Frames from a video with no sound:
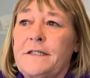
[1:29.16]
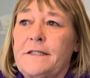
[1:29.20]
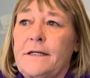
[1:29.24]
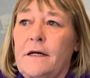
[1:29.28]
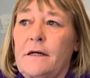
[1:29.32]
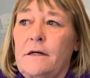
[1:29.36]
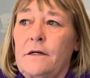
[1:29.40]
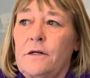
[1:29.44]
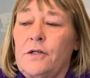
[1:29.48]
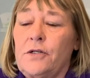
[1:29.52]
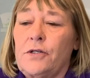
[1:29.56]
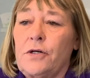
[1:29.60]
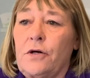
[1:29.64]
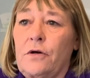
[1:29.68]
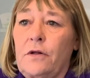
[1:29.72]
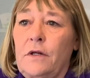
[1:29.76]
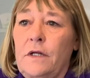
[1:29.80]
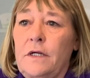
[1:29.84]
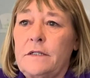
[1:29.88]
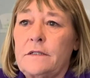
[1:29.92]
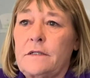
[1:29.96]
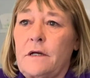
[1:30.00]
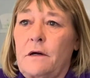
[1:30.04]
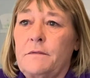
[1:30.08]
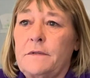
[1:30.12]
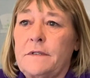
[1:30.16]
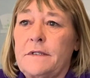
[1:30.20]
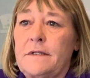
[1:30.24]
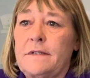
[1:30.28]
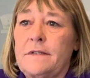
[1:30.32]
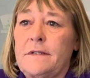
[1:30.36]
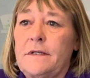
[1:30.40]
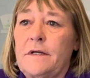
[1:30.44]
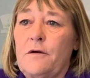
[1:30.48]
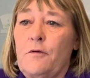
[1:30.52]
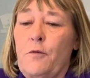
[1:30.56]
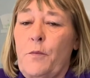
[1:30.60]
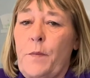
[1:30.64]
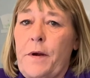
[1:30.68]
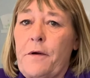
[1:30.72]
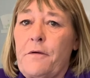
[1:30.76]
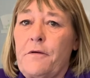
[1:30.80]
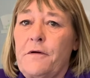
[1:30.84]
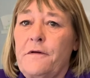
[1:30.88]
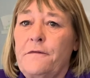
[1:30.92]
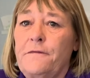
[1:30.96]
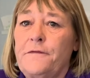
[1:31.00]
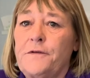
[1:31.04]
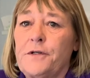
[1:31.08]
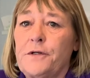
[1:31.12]
started Choklits, I was a single
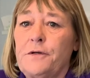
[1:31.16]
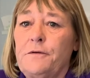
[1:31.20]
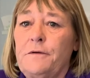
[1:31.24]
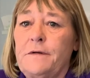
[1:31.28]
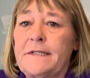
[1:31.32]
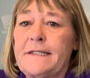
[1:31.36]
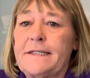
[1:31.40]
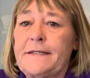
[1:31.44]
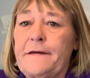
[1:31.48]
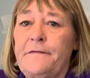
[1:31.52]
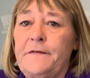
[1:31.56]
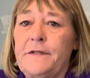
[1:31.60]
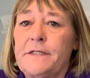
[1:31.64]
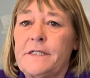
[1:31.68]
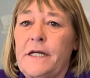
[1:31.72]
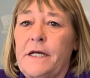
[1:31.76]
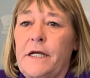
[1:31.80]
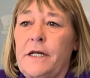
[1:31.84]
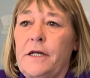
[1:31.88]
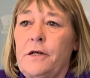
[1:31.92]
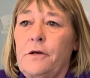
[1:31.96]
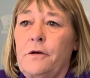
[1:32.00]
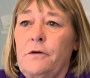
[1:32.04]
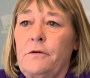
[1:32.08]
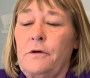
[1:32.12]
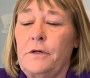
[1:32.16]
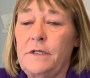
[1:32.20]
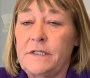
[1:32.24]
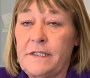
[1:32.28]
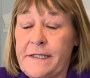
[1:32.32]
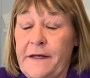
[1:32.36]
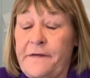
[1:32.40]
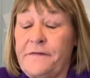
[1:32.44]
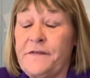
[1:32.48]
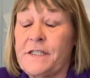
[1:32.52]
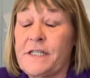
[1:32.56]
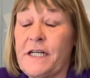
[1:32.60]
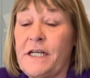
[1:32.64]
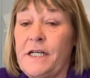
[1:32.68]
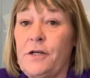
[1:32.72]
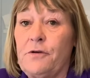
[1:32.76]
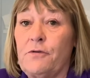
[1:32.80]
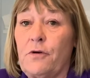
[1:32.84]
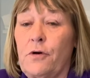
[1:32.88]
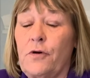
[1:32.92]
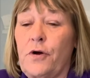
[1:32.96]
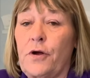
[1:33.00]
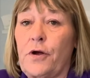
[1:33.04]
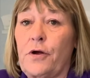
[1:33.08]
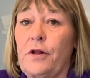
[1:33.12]
parent of two, a
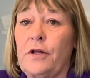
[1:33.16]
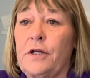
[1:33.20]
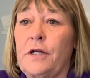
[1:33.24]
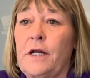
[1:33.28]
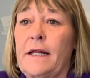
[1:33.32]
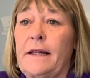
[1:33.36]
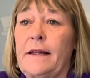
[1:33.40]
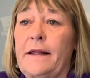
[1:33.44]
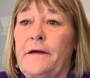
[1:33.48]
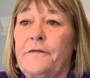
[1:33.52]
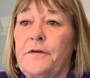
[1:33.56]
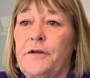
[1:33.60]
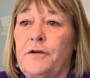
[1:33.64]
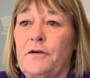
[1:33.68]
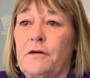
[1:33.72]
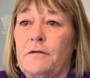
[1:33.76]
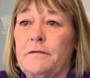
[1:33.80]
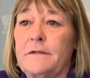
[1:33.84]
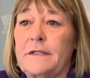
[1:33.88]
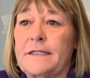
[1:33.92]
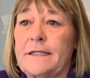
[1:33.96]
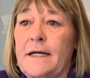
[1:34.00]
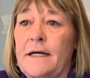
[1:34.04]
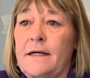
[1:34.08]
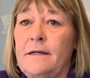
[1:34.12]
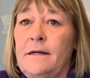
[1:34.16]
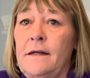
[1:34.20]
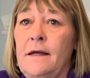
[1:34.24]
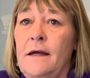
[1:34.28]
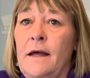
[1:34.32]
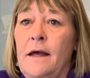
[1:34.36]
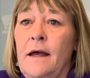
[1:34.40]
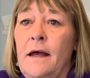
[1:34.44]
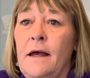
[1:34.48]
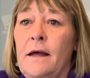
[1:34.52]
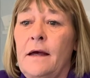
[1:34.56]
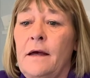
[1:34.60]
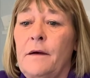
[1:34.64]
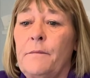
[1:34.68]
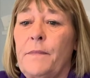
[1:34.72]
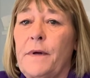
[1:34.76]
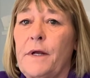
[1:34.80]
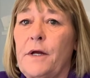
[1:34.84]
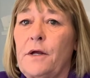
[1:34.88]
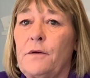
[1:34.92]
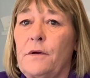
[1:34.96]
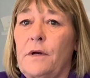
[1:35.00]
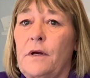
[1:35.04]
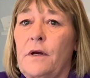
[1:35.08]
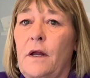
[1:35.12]
17-year-old girl and an 11-year-old son.
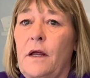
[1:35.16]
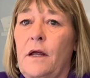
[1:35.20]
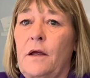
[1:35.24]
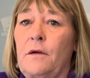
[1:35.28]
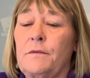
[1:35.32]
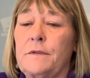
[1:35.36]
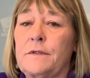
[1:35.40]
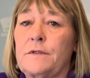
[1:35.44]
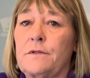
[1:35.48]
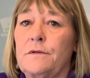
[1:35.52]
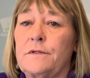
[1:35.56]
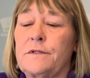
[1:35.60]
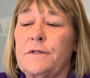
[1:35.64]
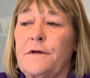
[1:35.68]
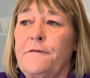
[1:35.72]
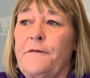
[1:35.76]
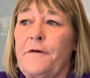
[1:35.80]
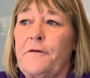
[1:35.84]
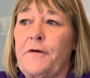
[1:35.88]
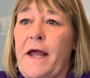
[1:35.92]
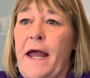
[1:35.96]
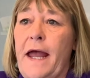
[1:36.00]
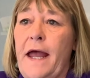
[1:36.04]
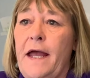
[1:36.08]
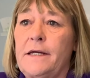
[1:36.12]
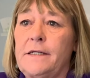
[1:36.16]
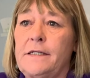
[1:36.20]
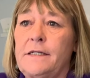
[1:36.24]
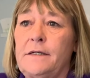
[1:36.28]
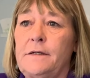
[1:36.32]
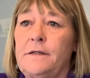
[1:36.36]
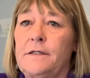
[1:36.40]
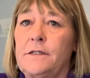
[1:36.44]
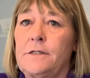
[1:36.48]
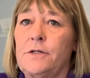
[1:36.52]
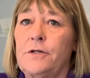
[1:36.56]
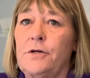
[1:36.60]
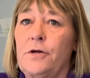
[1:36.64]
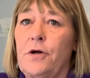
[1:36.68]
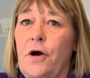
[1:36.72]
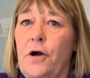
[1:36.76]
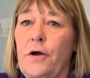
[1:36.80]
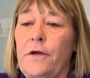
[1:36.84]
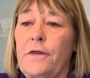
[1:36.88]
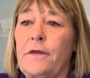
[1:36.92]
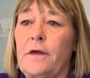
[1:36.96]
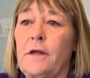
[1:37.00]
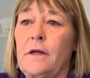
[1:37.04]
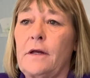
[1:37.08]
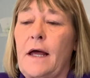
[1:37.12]
But it was also very handy to
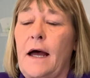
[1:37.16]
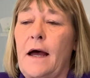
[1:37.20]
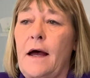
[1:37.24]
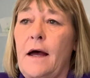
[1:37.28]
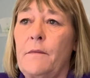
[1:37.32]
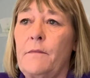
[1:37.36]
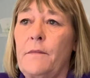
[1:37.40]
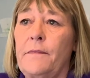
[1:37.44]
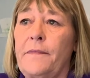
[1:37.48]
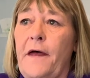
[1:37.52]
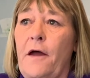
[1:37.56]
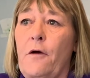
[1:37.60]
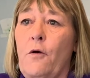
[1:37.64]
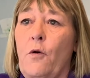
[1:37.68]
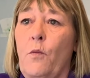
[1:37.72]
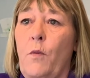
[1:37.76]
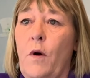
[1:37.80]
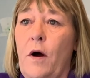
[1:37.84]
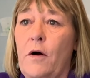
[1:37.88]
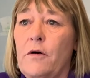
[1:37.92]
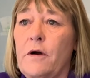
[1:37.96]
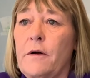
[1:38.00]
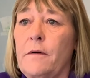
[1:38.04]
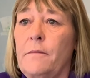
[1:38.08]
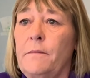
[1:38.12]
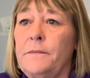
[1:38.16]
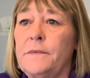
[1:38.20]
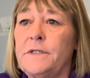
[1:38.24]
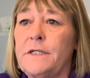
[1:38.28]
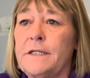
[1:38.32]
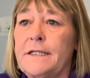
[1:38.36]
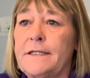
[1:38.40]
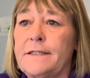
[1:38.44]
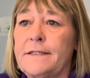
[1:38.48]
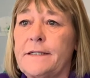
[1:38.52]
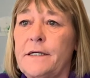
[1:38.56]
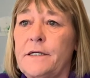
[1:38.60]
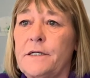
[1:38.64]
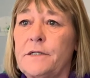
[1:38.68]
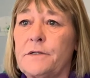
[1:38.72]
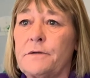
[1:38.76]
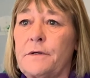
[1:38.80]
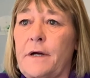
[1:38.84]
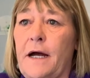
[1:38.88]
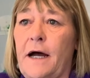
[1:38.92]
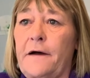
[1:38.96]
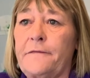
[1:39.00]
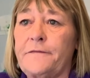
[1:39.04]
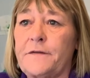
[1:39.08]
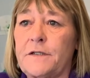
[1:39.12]
know that they were welcome to the centre
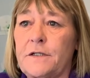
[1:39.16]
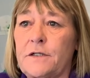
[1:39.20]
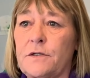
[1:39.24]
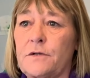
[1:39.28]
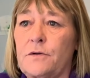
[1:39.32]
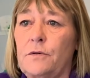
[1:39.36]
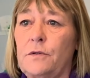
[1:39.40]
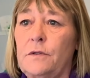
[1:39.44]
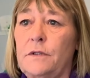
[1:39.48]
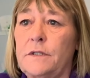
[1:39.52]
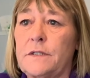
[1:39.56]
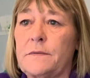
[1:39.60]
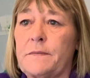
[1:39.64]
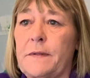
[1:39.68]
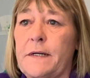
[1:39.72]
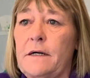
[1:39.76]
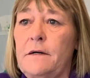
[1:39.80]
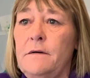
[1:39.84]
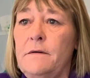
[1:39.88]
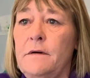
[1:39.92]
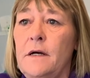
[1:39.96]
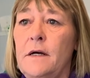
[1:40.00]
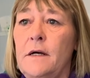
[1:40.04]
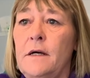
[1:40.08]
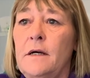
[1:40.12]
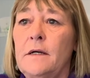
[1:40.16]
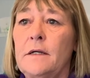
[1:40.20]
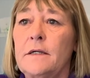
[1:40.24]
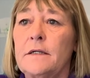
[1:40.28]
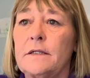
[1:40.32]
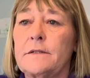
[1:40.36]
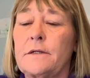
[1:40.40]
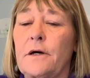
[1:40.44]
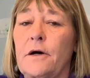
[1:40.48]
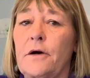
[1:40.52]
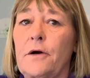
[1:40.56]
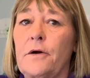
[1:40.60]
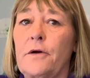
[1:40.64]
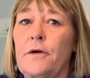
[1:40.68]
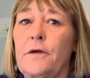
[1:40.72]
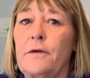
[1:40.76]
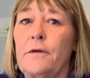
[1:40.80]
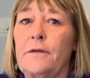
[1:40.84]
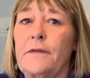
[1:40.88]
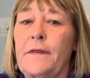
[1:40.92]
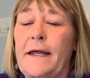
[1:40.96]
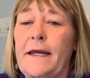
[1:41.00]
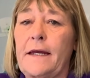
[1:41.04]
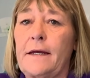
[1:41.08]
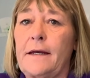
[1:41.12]
after school as well. So
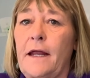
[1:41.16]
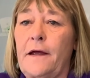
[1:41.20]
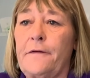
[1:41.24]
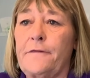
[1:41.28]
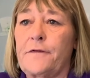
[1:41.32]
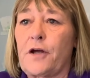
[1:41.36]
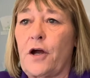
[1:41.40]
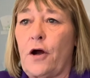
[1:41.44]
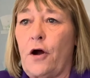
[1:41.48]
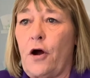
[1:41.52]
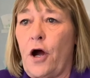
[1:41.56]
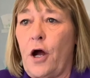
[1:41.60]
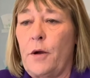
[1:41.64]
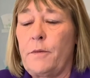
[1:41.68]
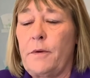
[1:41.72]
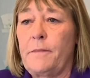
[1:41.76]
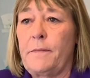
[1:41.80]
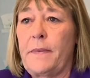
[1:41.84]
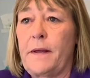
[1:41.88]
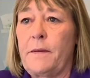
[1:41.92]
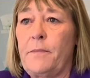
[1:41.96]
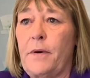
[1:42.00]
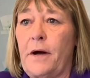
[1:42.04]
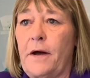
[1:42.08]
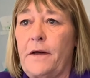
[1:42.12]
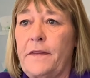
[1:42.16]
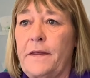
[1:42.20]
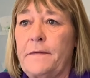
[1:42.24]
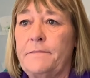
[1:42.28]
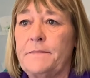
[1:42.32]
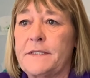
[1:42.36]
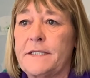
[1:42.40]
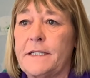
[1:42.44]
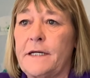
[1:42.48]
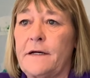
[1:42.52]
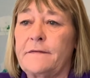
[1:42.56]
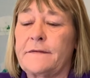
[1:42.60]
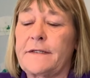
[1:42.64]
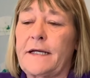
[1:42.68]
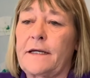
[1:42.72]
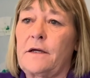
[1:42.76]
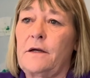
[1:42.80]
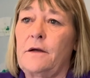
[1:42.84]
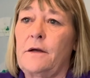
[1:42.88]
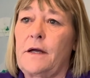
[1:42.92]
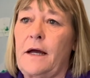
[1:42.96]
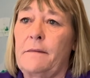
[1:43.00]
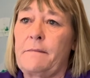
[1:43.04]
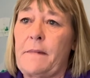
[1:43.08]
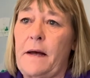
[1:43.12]
they didn't have to go home and be by themselves, they
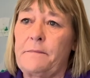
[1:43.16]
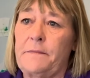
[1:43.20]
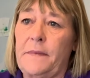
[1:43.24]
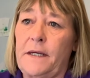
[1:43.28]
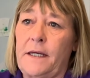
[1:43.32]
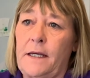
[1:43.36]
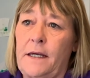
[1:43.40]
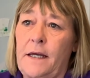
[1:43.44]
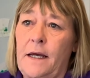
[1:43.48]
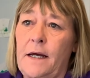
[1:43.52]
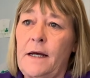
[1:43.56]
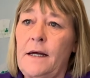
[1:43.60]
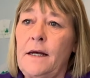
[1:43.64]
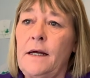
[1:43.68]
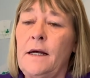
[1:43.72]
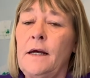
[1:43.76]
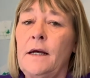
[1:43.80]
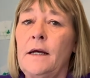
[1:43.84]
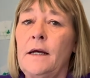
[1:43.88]
could come up here.